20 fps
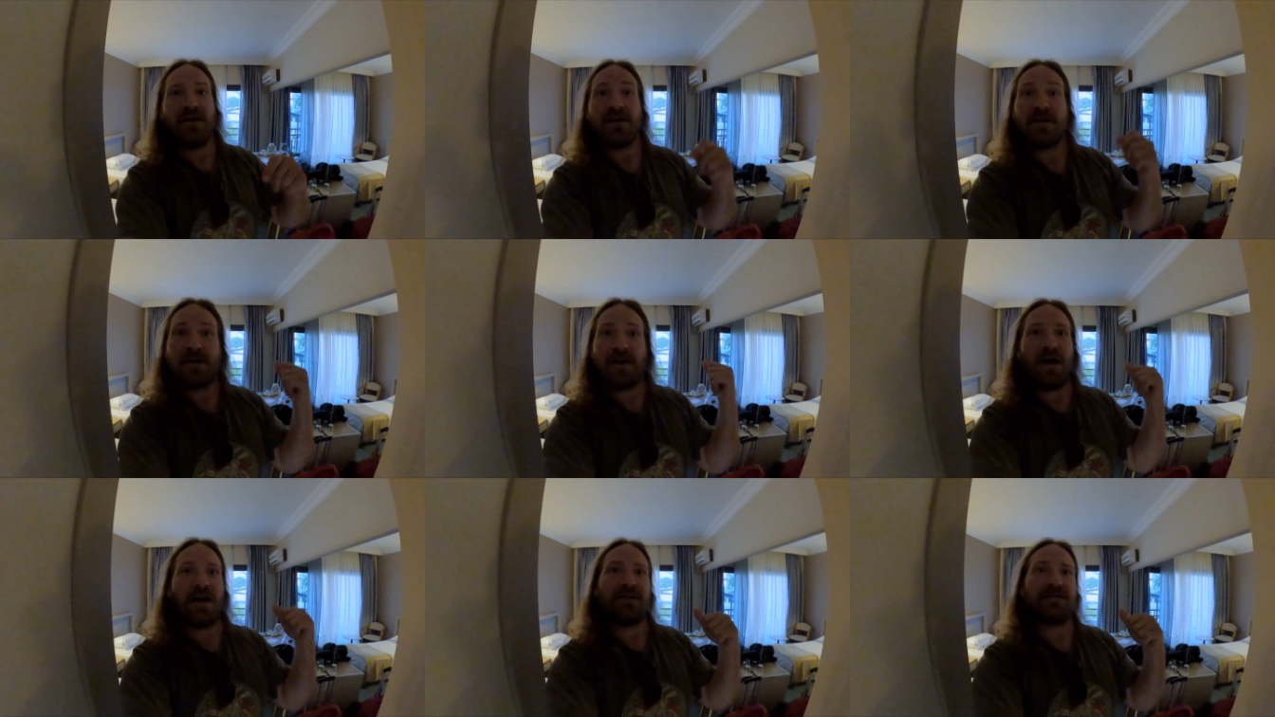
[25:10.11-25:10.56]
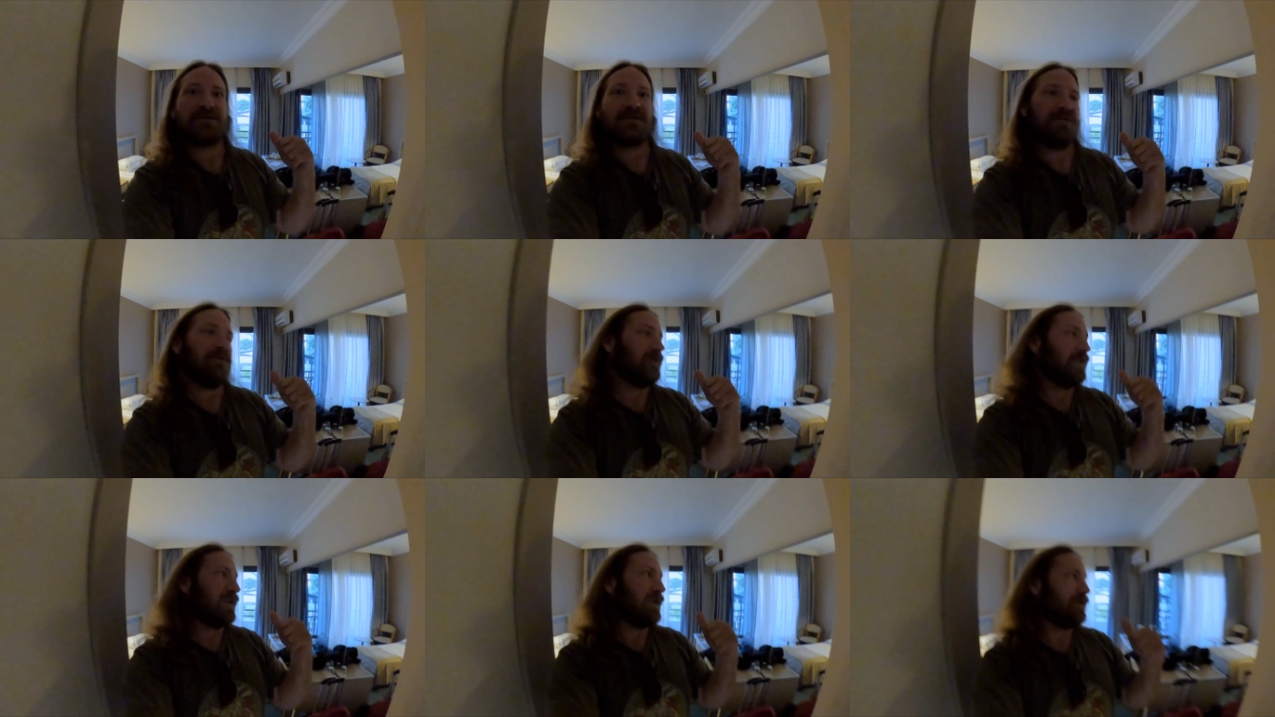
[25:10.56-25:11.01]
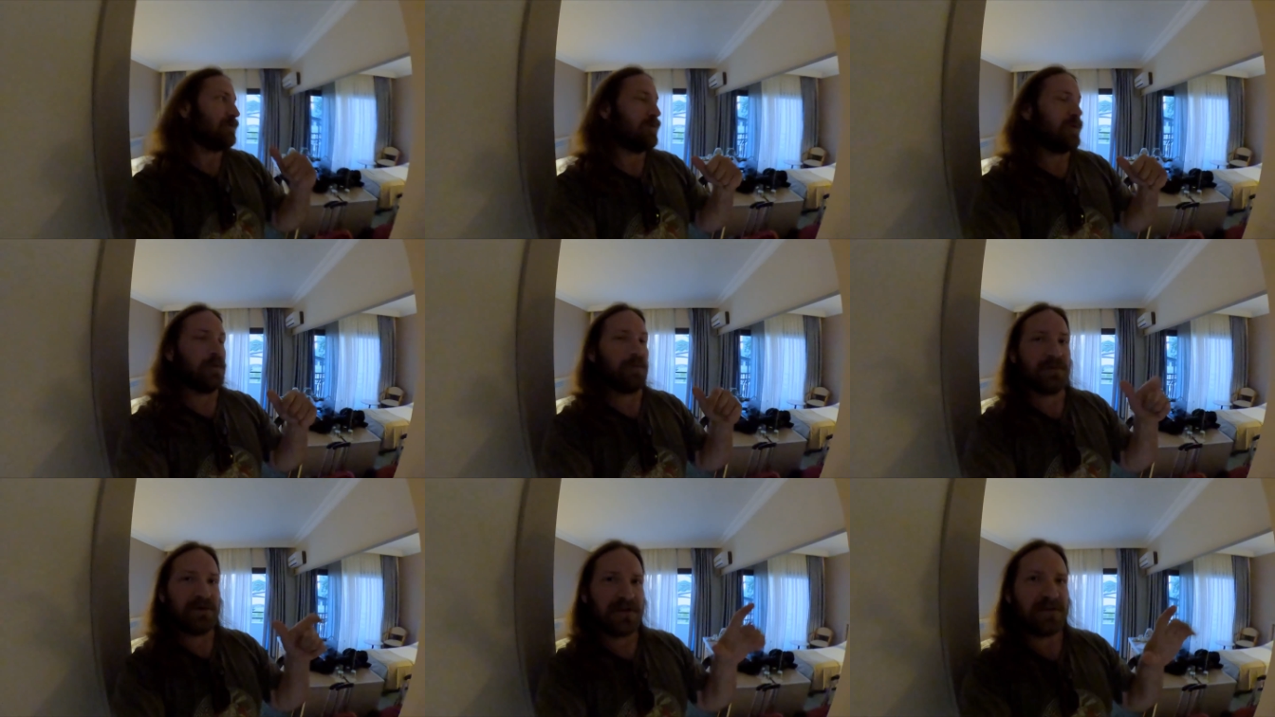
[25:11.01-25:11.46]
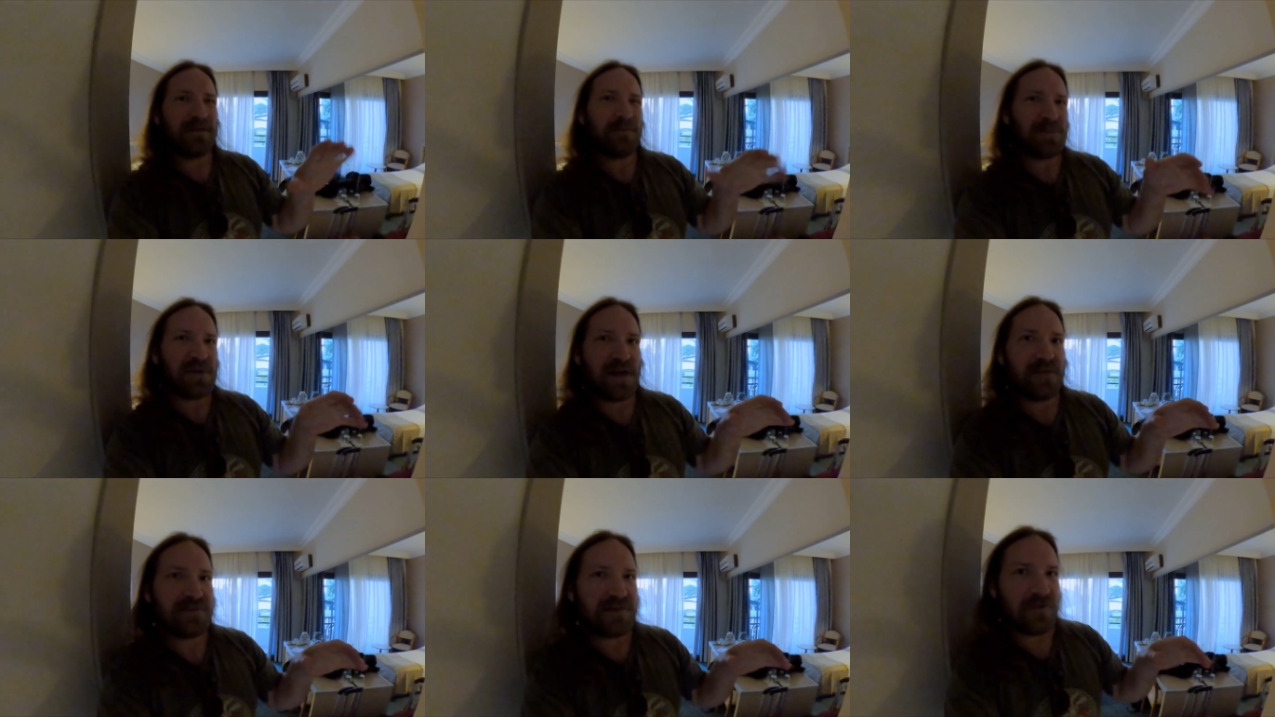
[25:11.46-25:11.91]
costs of these rooms.
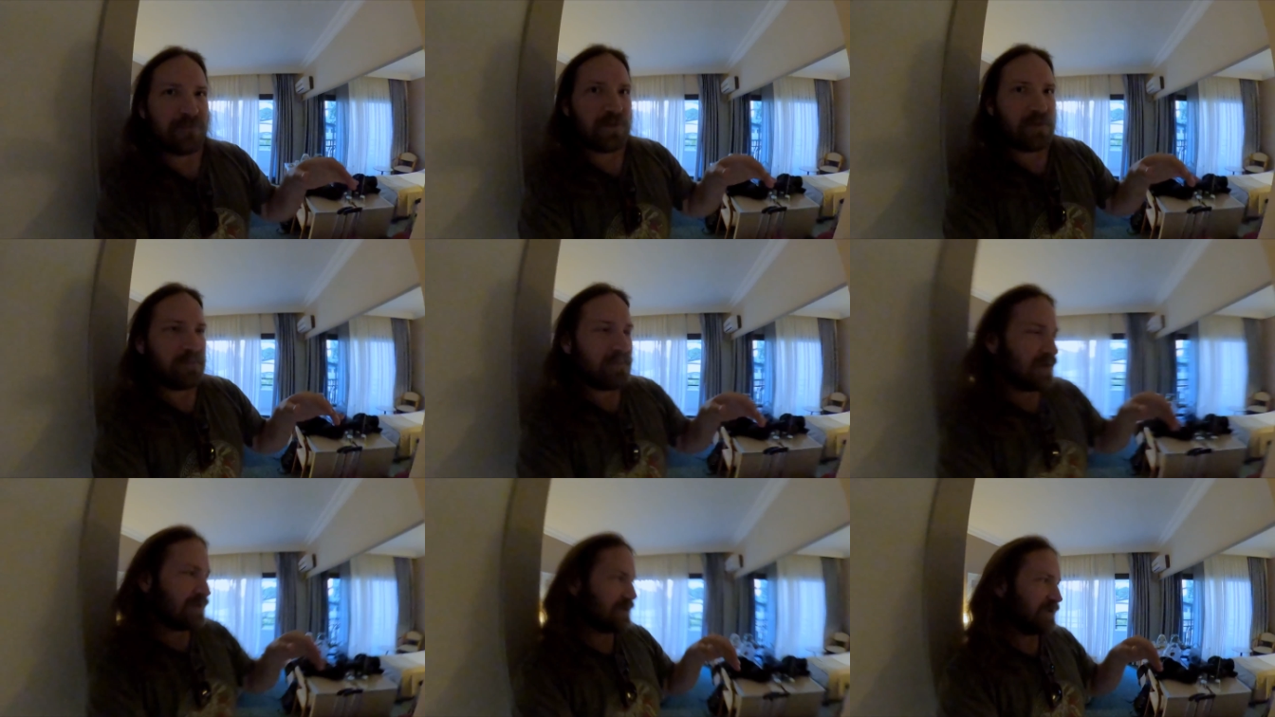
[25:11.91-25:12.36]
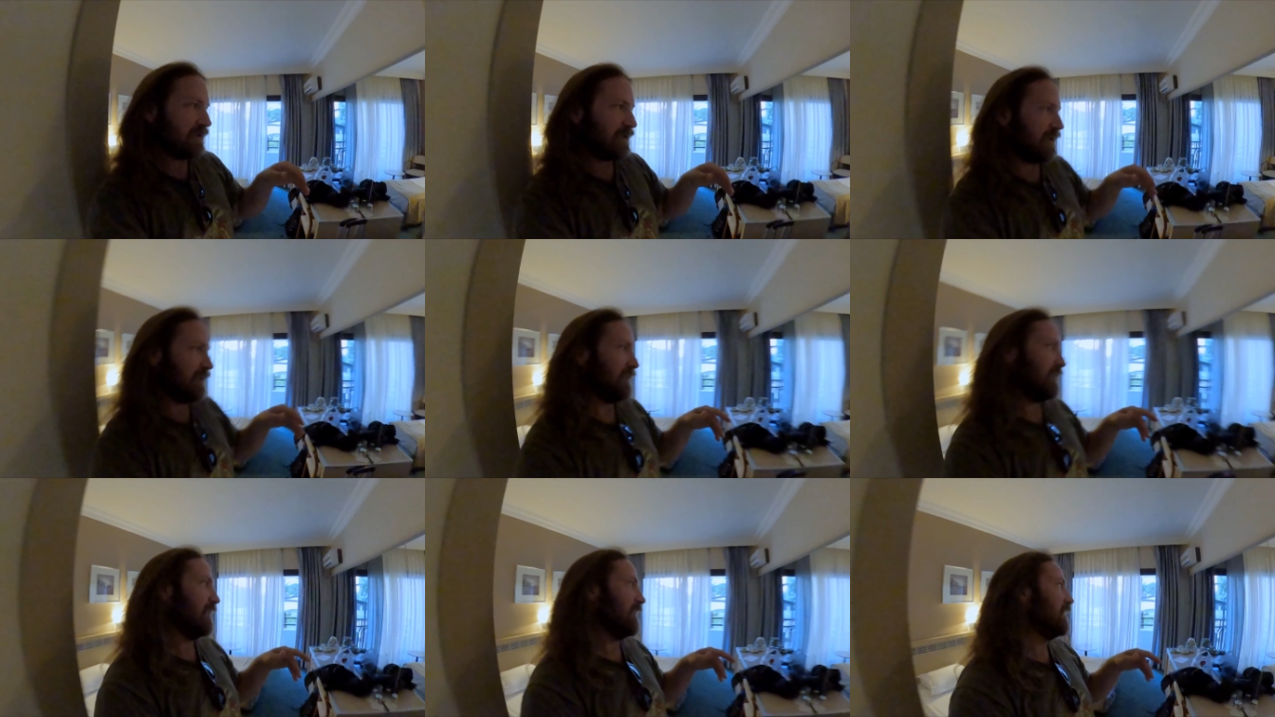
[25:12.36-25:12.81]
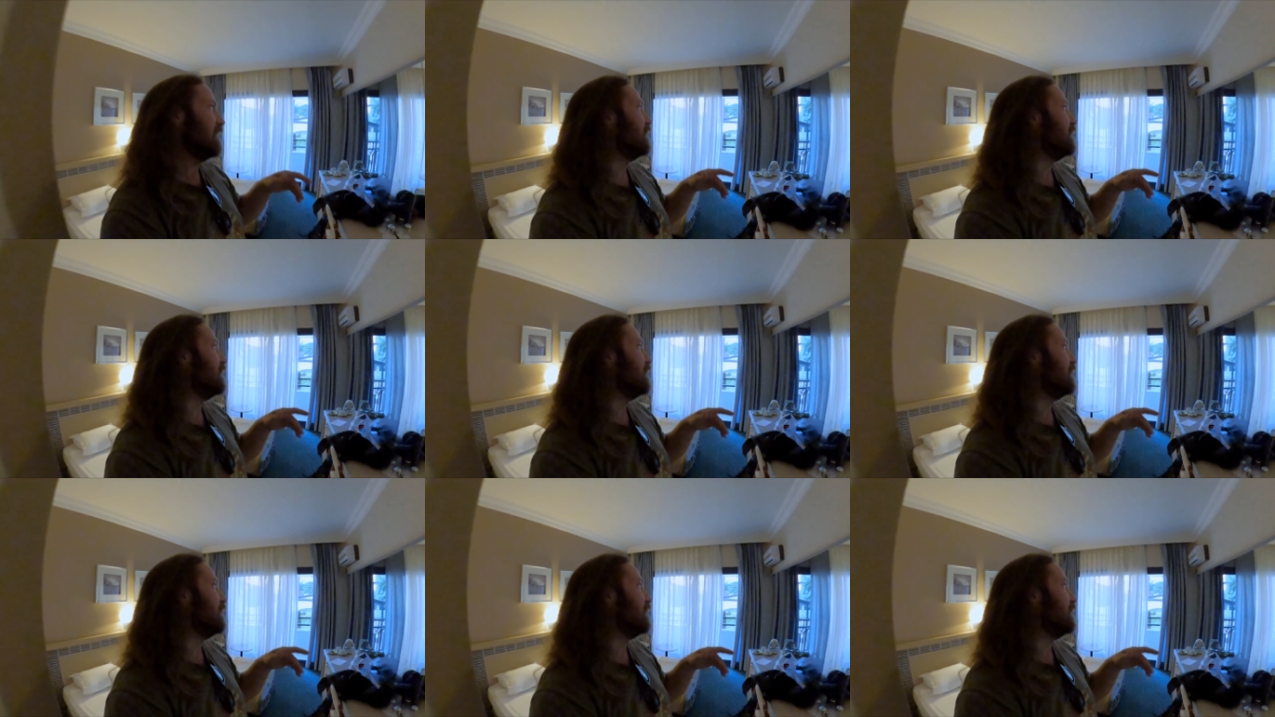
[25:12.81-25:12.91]
Sometimes I've been mentioning it.